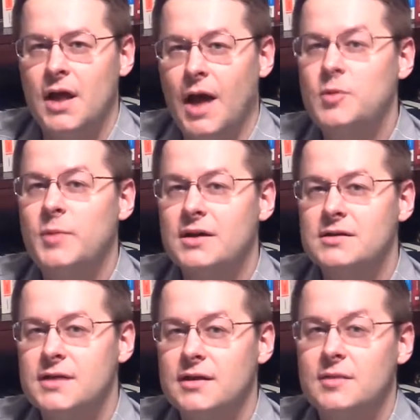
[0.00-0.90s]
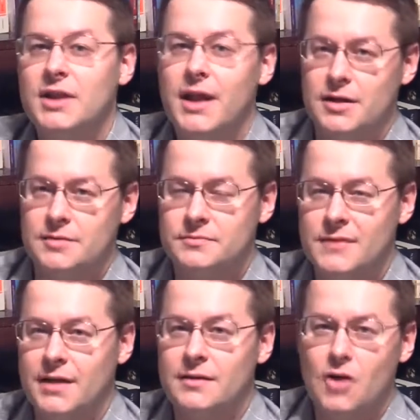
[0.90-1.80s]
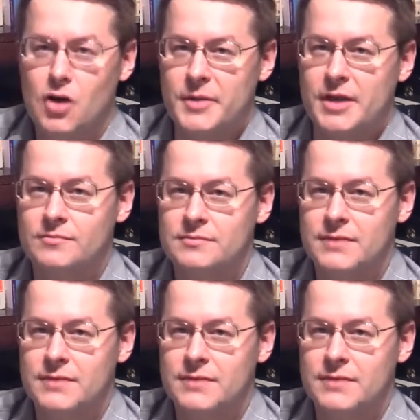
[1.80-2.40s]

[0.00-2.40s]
Abu Bakr sent them a letter and an army.